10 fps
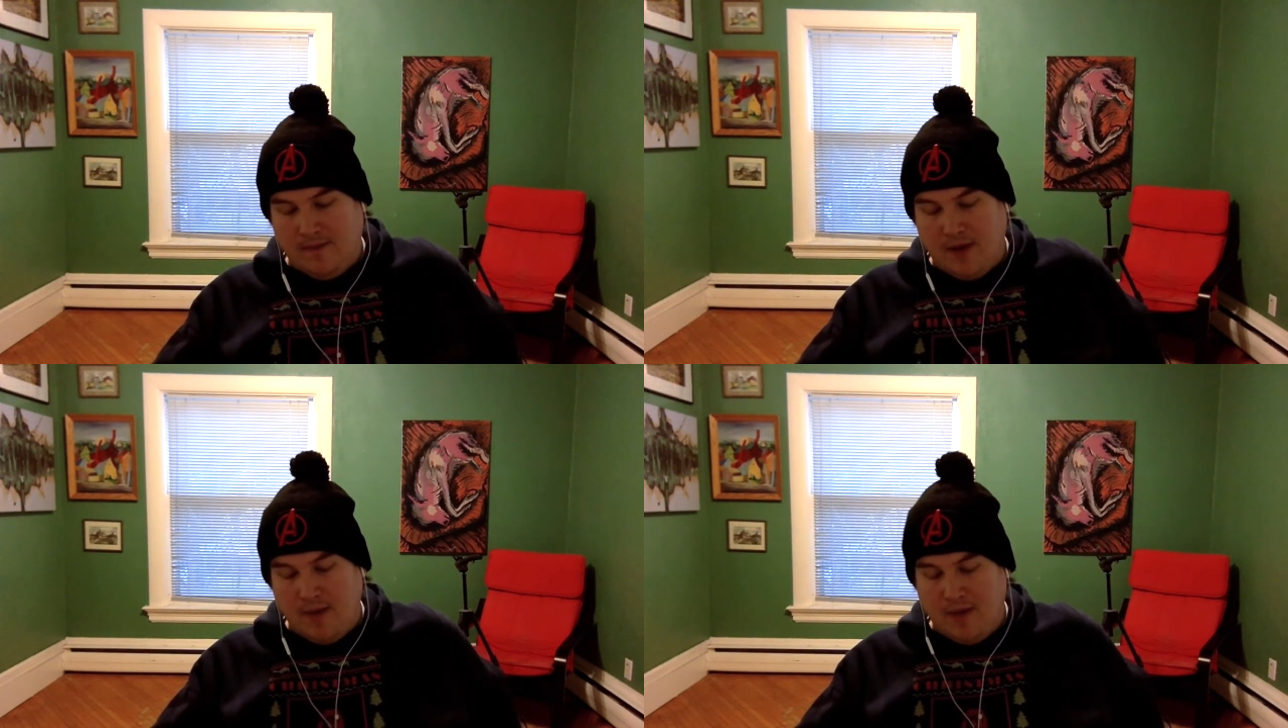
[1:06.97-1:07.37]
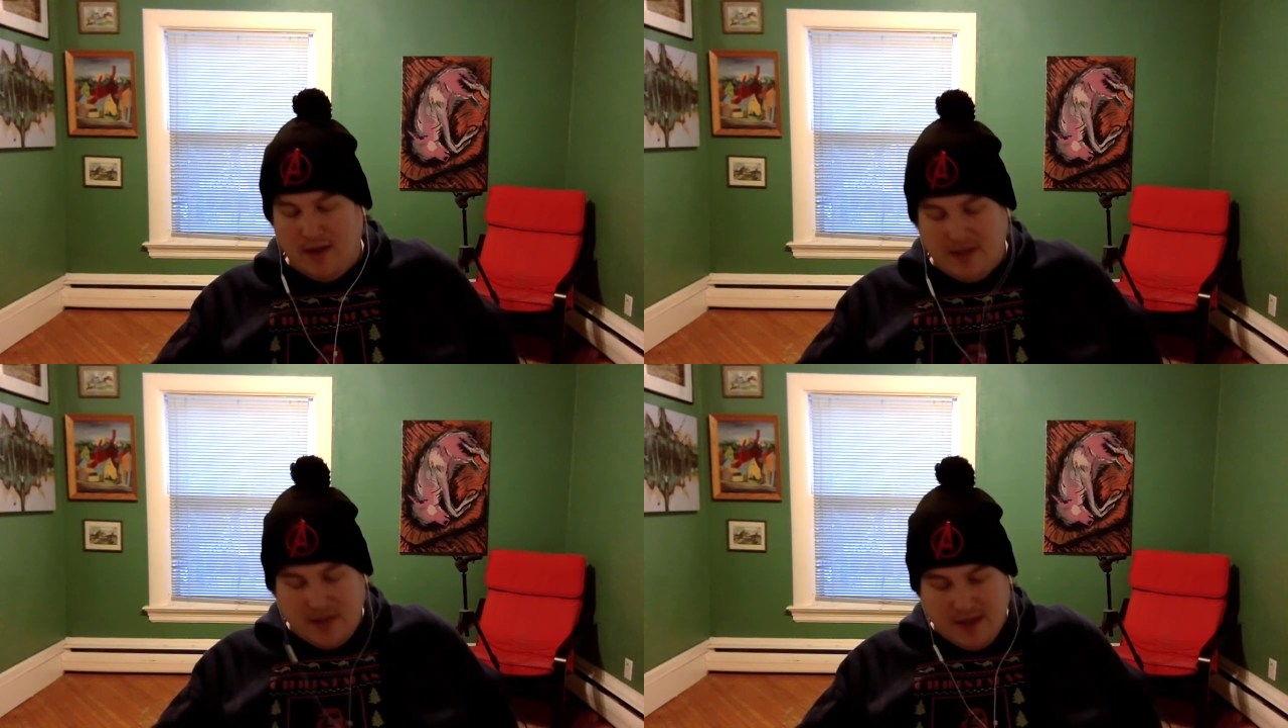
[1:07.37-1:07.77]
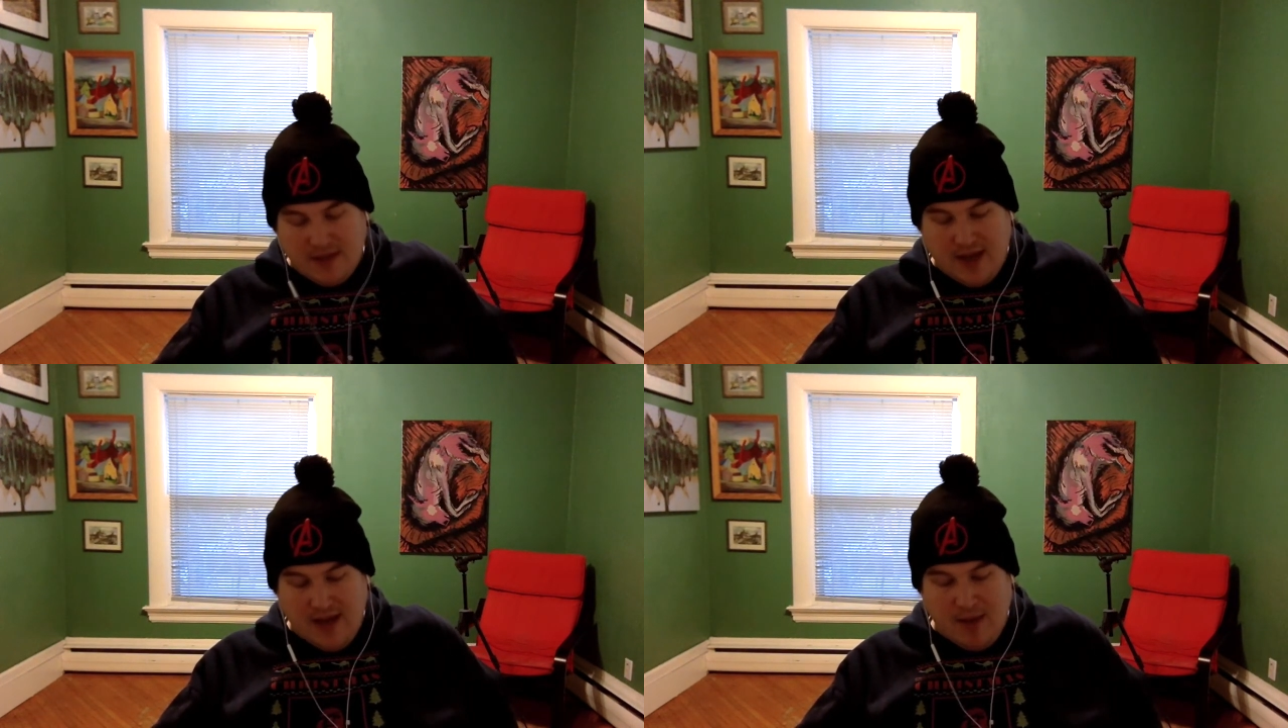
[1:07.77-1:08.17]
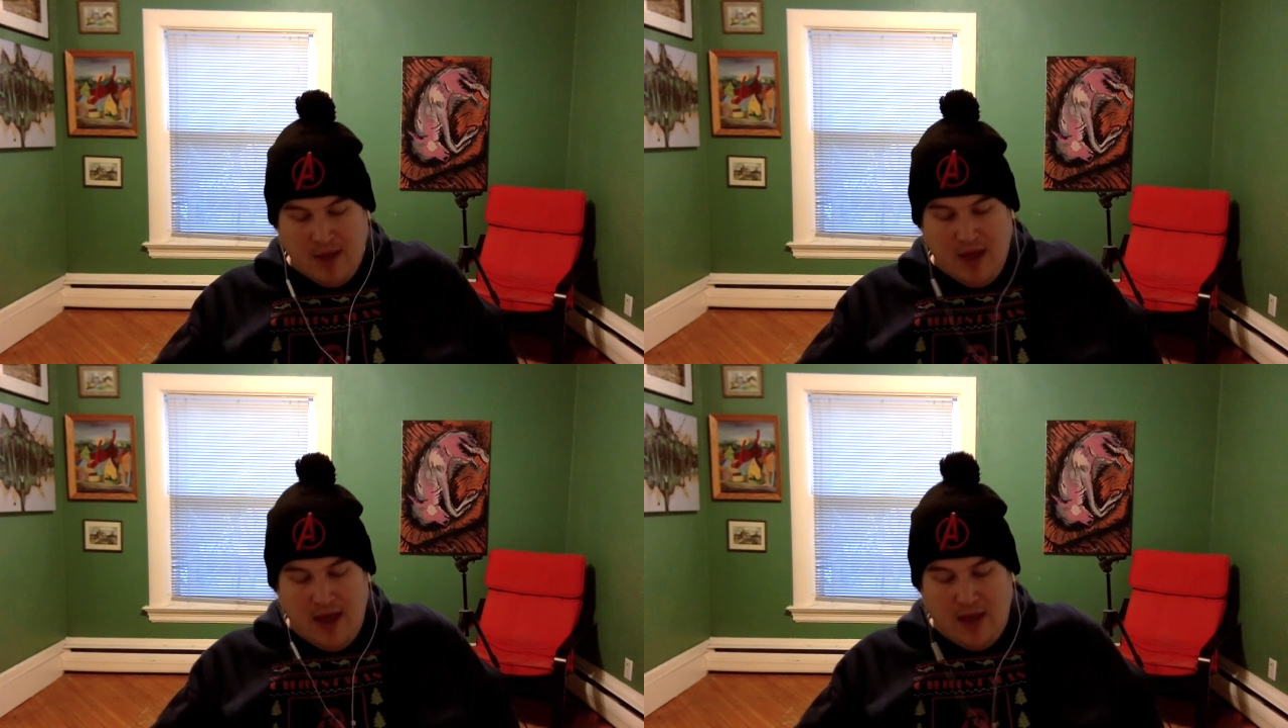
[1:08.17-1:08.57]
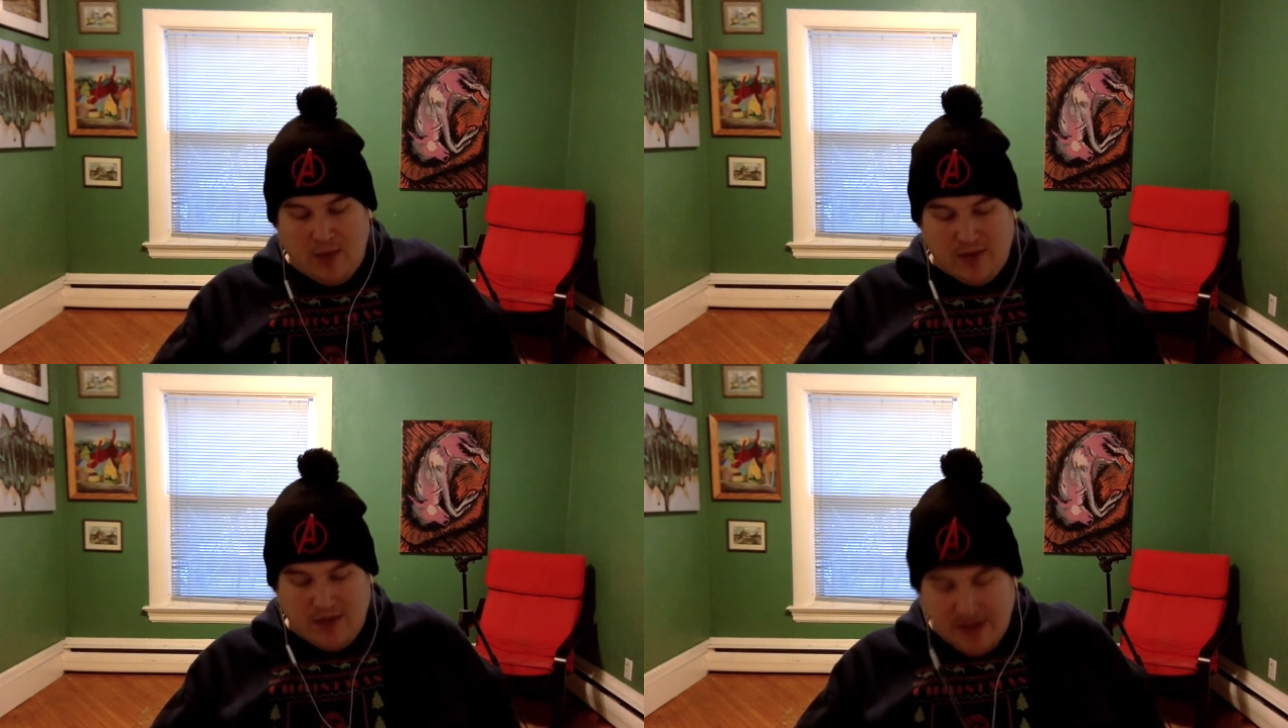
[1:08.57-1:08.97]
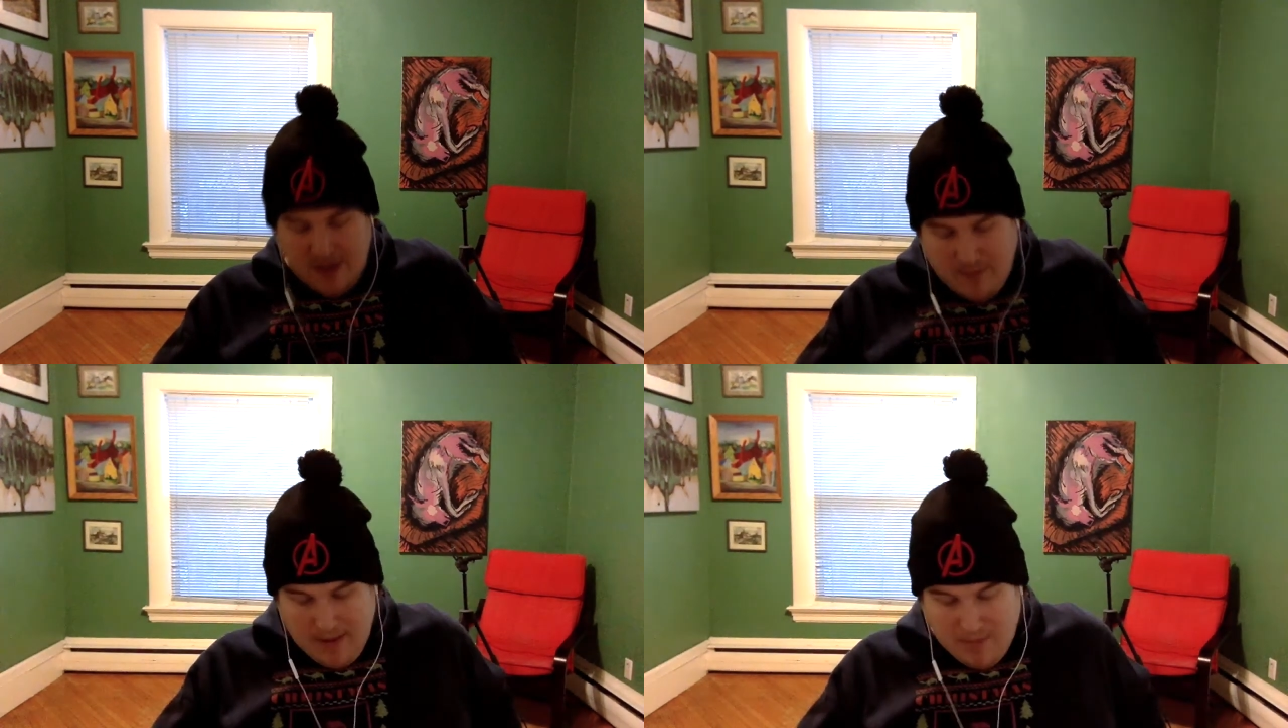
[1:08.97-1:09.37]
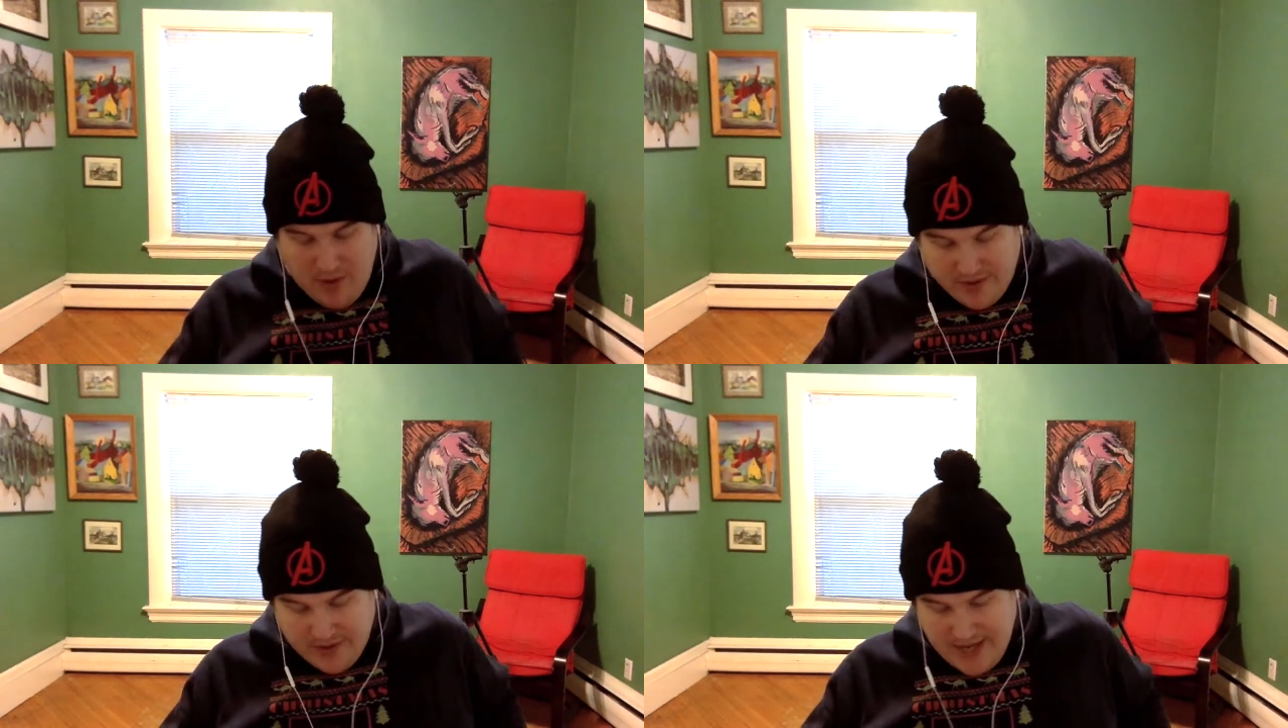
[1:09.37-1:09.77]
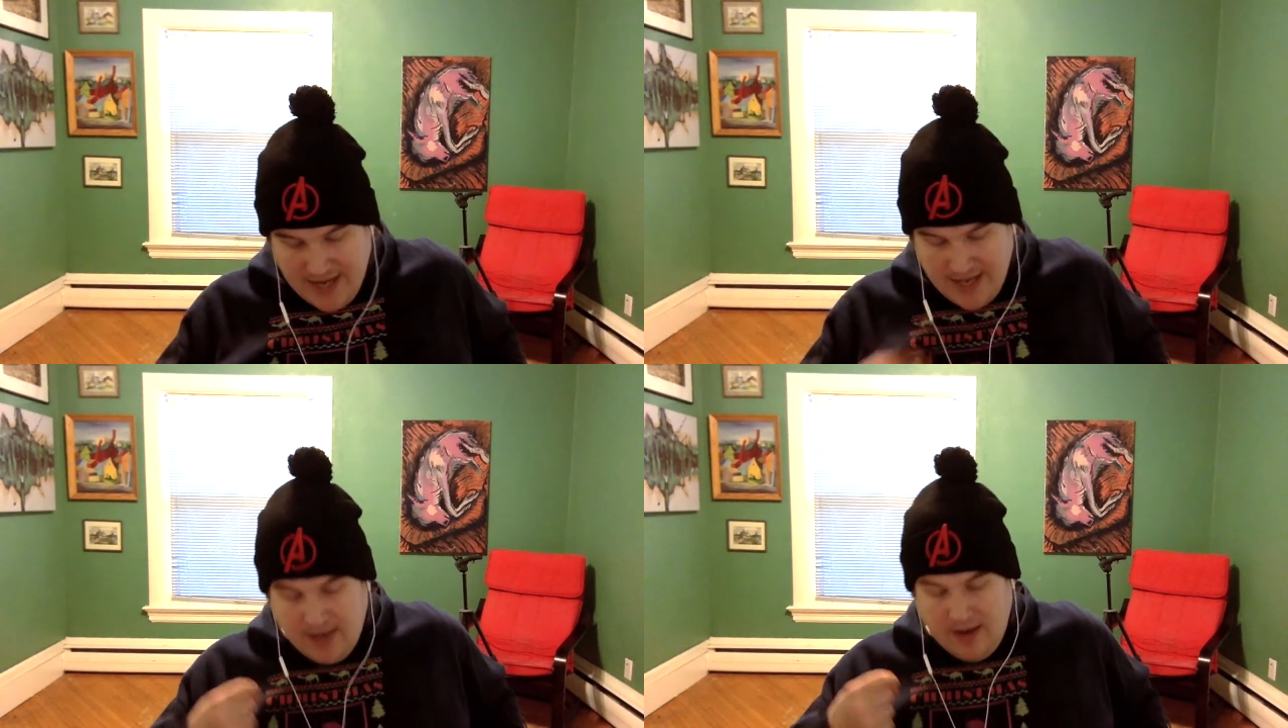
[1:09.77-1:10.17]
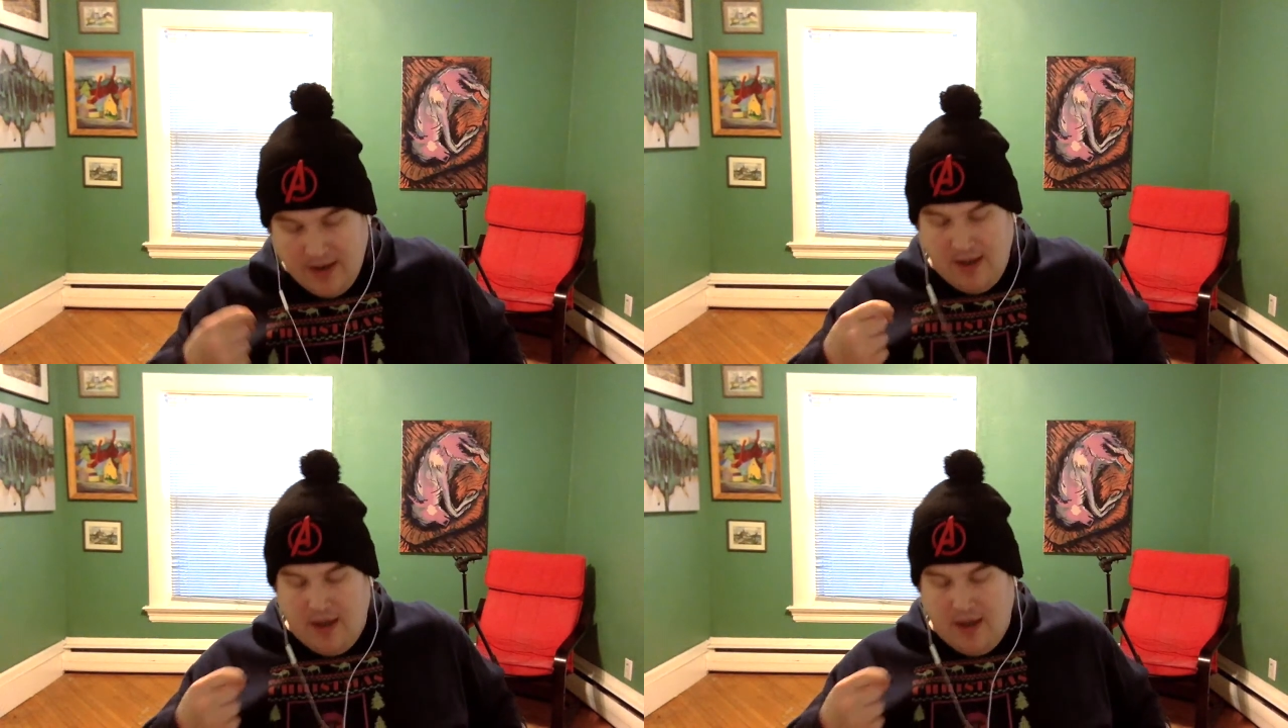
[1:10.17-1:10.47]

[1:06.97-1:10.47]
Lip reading: companies to this game. It was designed by Paul Dennen.